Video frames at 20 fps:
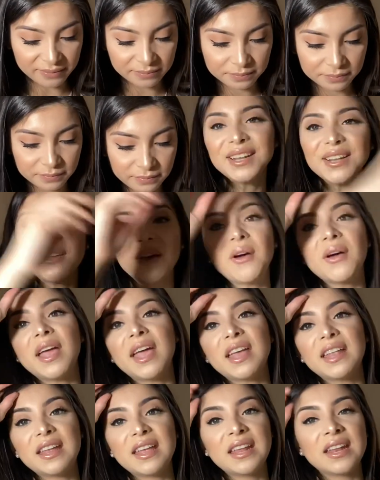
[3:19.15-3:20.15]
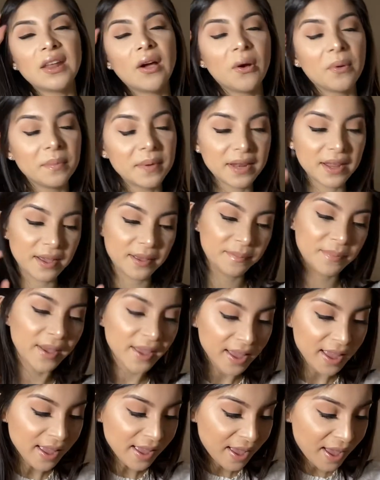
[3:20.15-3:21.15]
I'm gonna go ahead and open up
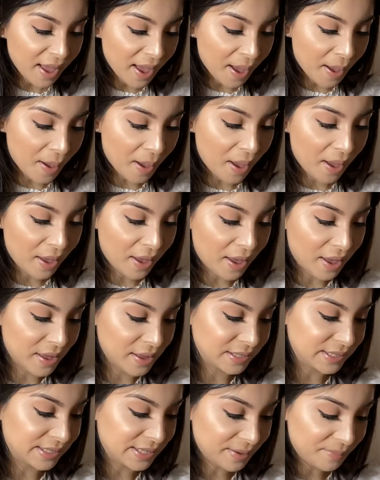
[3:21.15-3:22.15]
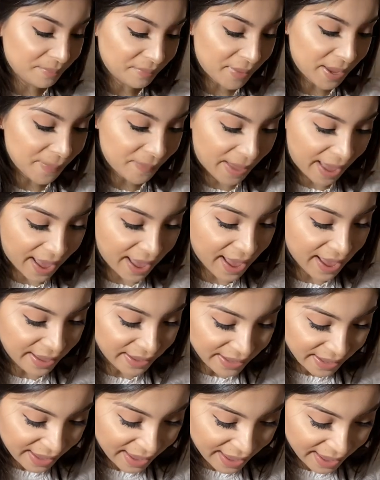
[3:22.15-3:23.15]
unzip my bag
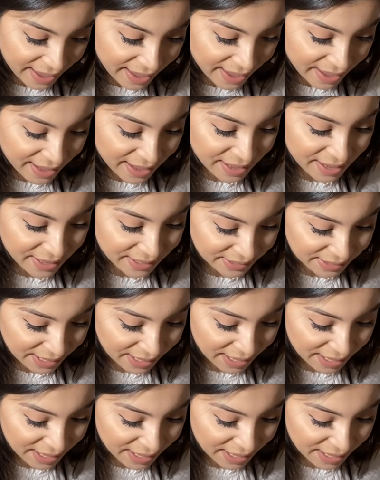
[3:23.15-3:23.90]
and